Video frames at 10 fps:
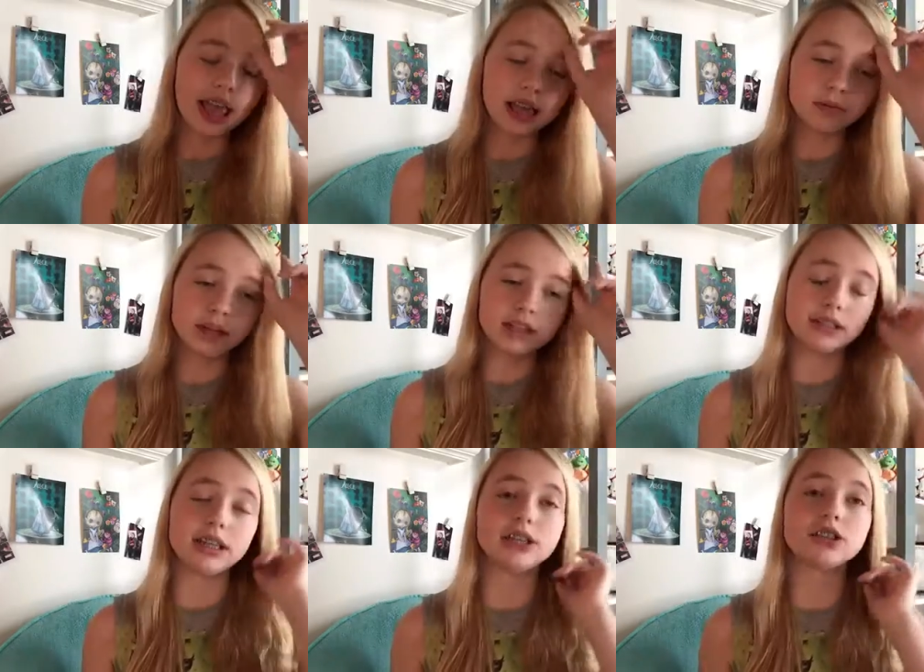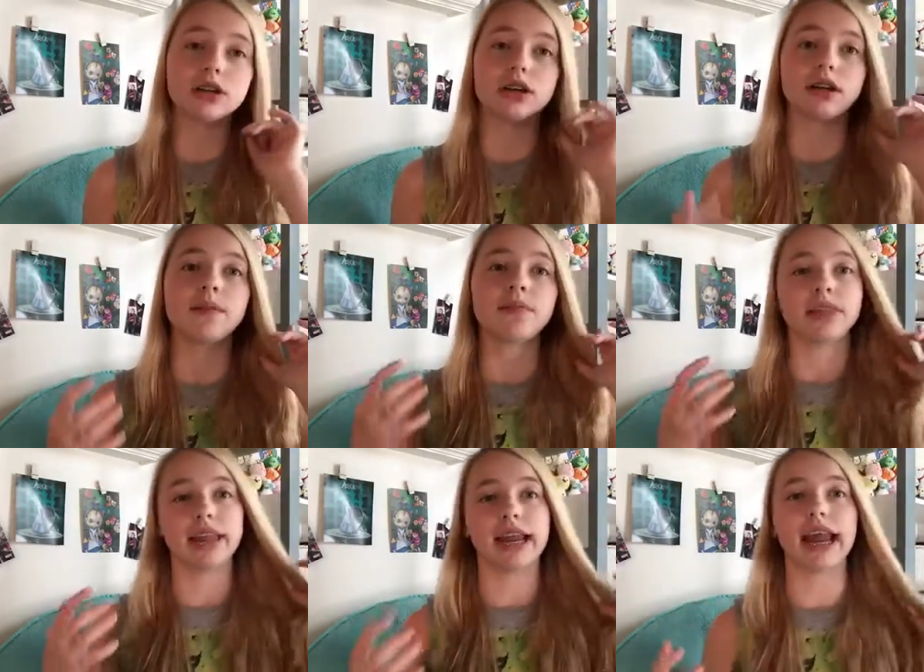Anyway, the teacher
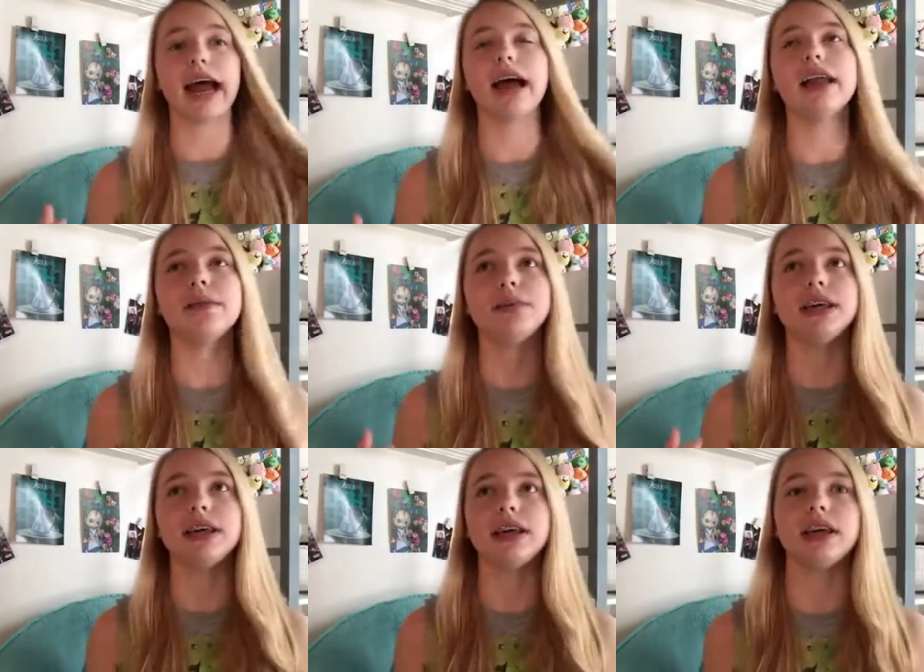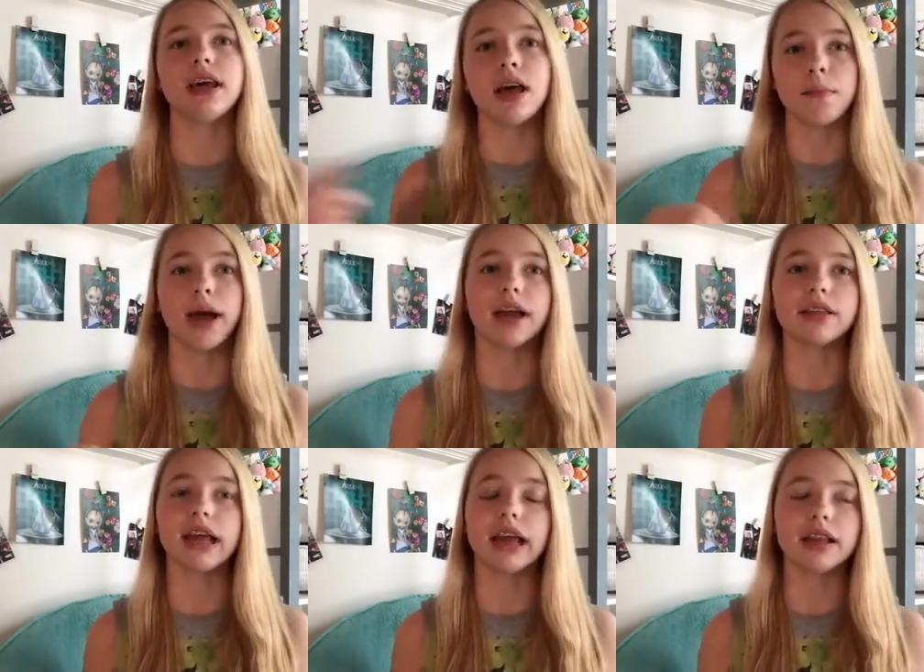that I had in P E
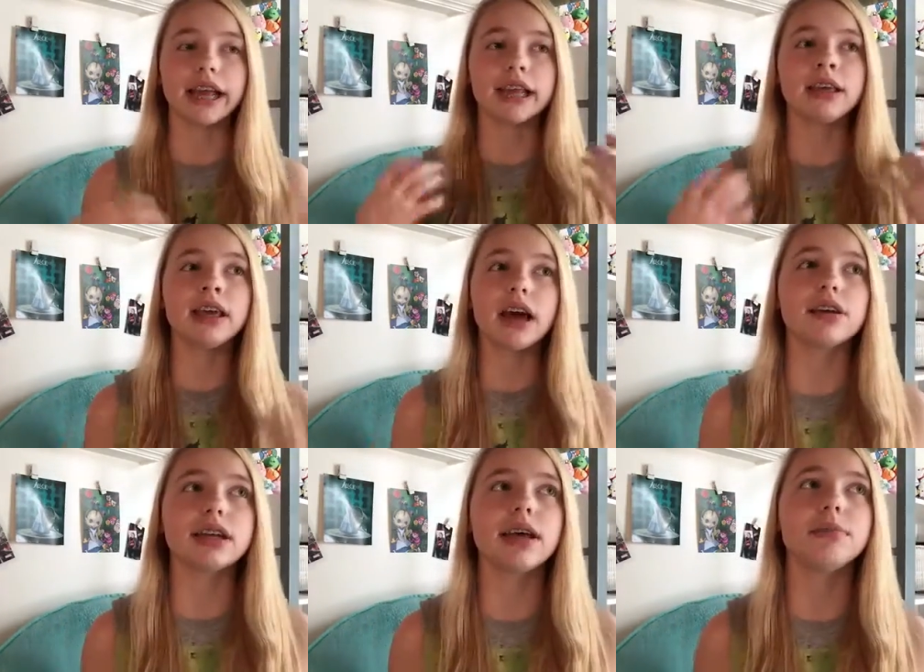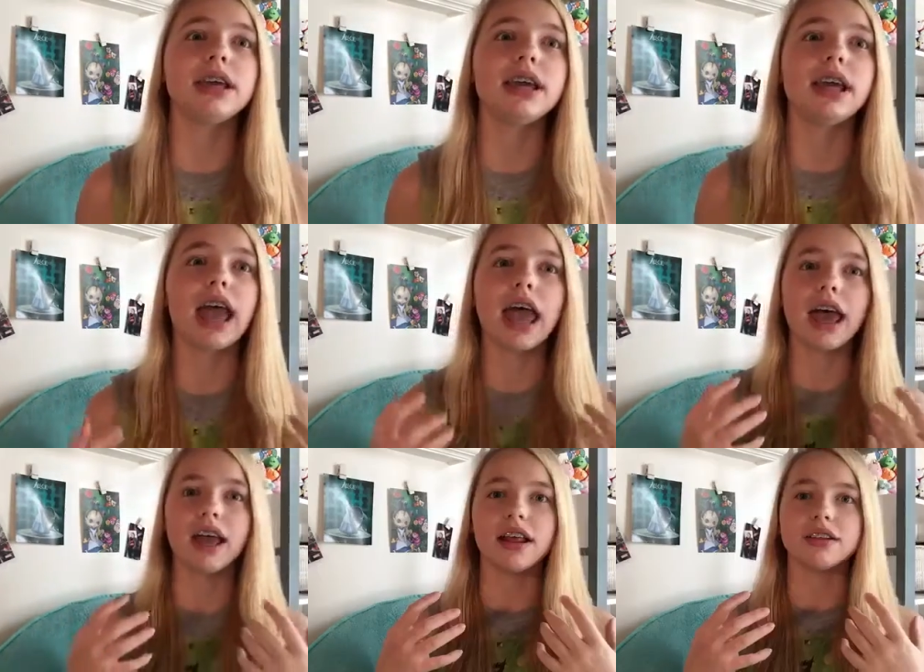back then like yelled at me
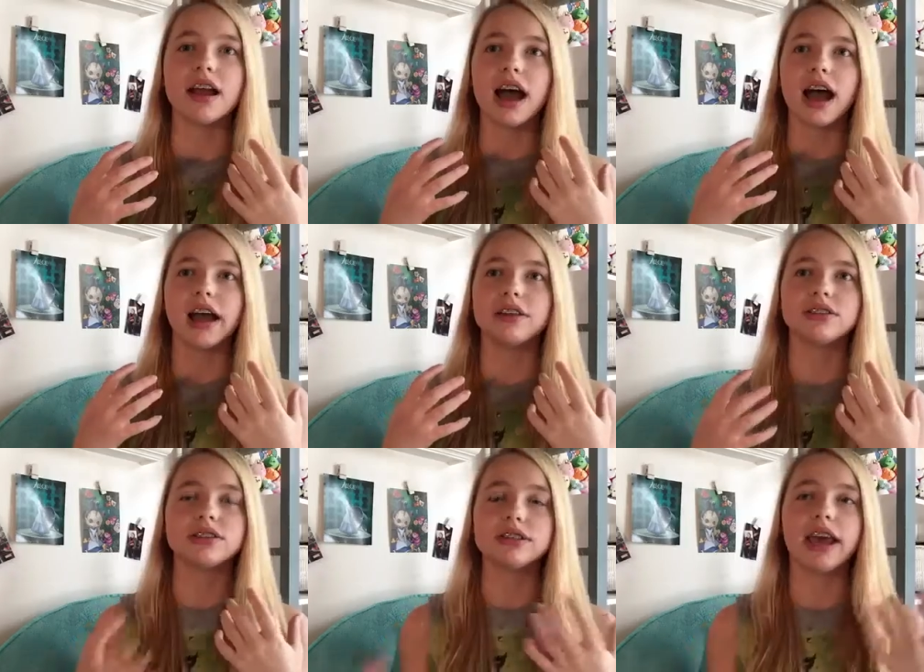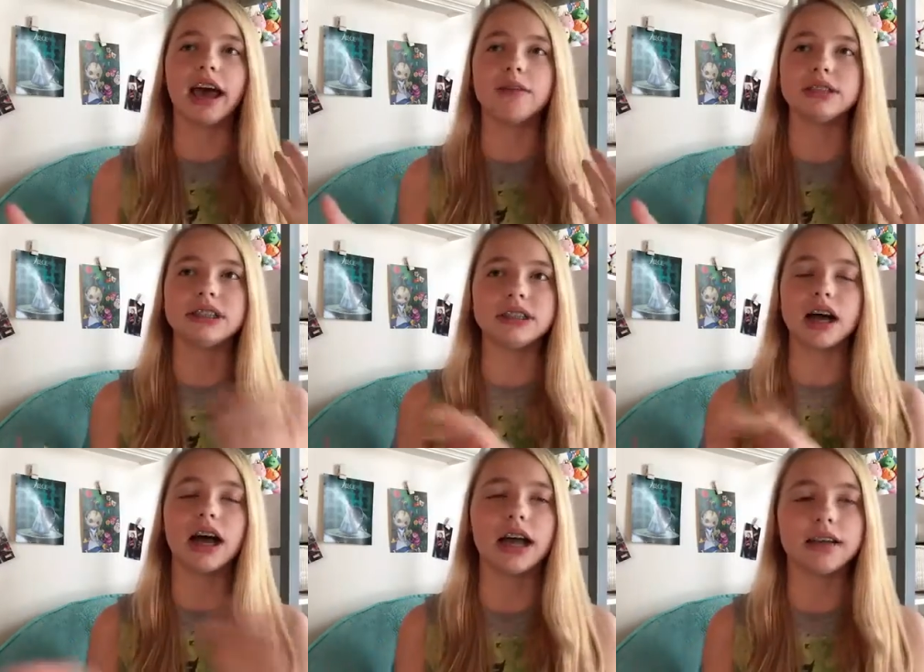and I just I was
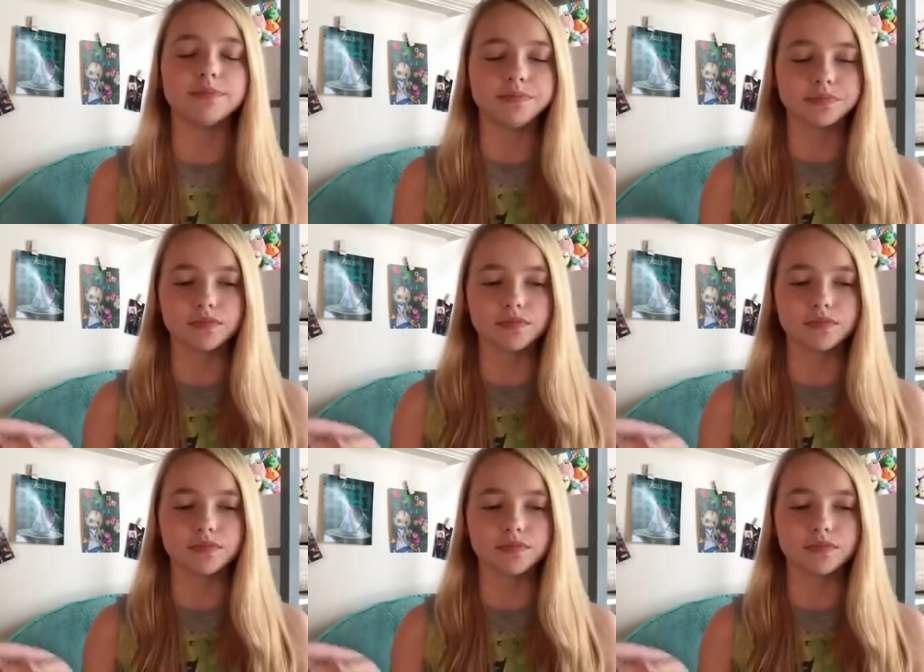done.